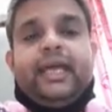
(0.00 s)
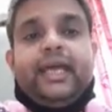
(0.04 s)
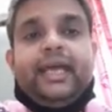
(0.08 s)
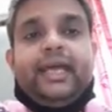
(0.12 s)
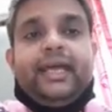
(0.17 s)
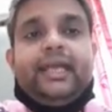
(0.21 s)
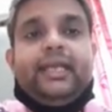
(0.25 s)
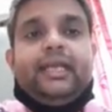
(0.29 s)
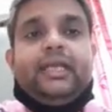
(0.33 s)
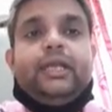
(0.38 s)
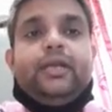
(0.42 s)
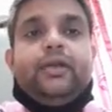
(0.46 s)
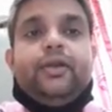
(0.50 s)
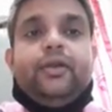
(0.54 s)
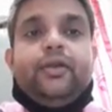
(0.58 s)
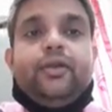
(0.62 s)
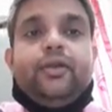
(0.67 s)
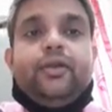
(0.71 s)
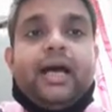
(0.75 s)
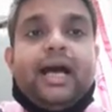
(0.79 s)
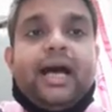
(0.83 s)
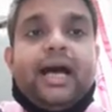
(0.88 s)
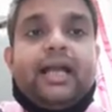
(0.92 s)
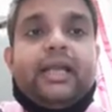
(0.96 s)
and
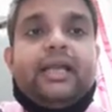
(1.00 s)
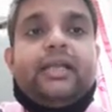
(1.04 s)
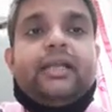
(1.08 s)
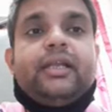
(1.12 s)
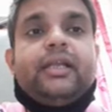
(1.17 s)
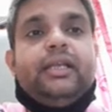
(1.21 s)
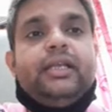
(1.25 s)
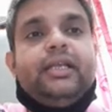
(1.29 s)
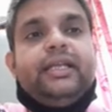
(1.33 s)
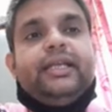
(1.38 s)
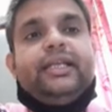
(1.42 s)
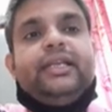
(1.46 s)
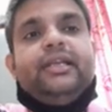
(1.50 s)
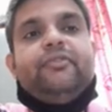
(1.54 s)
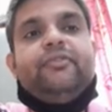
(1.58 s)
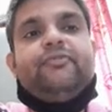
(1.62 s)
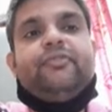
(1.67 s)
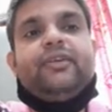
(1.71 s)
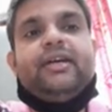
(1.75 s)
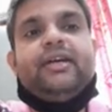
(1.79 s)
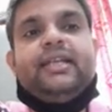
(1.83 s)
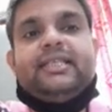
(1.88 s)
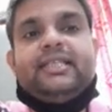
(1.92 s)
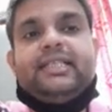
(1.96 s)

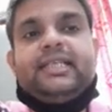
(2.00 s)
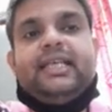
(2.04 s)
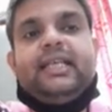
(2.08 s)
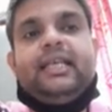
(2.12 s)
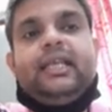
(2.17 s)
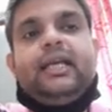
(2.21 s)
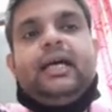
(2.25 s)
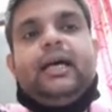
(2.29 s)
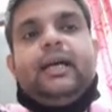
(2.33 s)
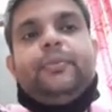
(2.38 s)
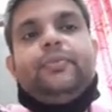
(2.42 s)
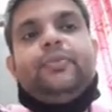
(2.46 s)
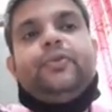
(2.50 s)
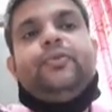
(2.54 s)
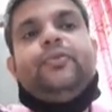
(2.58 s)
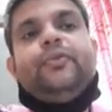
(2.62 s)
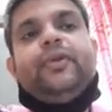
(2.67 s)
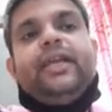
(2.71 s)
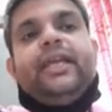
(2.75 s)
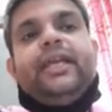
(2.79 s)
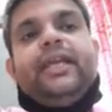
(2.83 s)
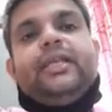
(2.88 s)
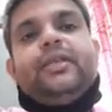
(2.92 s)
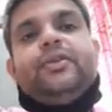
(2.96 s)
unlignified cell up to
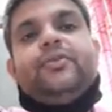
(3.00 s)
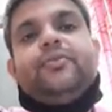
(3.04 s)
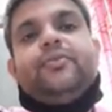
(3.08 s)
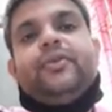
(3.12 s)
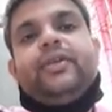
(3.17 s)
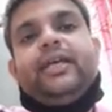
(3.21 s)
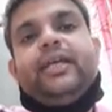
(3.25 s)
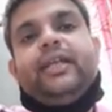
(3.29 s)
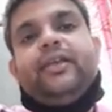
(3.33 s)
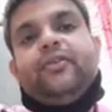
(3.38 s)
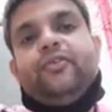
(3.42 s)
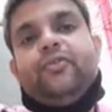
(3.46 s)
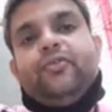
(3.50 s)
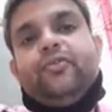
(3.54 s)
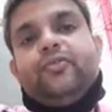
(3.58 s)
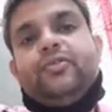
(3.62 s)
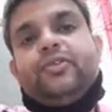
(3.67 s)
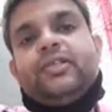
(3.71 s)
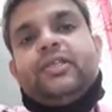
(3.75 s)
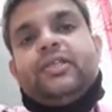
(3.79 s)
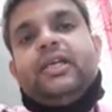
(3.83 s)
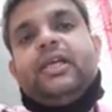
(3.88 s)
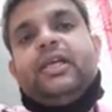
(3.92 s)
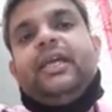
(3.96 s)
8 to 10
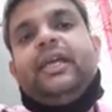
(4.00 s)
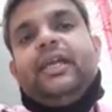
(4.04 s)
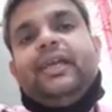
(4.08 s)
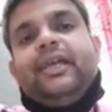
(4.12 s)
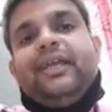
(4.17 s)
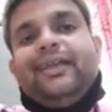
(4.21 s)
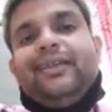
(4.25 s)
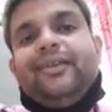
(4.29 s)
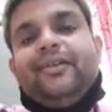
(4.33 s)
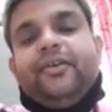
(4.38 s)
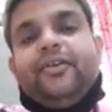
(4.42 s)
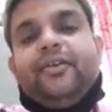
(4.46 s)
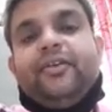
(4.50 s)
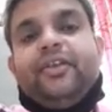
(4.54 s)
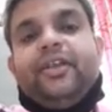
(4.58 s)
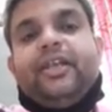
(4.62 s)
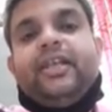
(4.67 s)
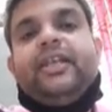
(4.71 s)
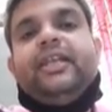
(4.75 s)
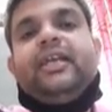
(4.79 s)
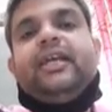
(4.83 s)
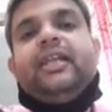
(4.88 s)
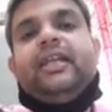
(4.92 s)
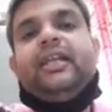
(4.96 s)
rows in
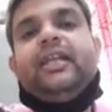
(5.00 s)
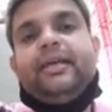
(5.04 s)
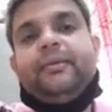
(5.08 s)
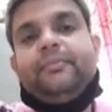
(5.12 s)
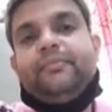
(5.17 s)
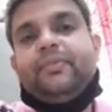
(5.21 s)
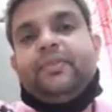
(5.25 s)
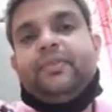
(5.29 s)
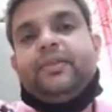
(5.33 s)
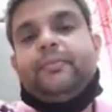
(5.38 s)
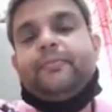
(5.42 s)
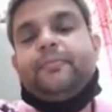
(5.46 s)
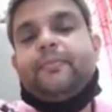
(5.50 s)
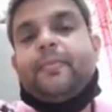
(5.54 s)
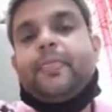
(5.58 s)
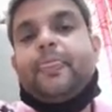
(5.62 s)
radial depth,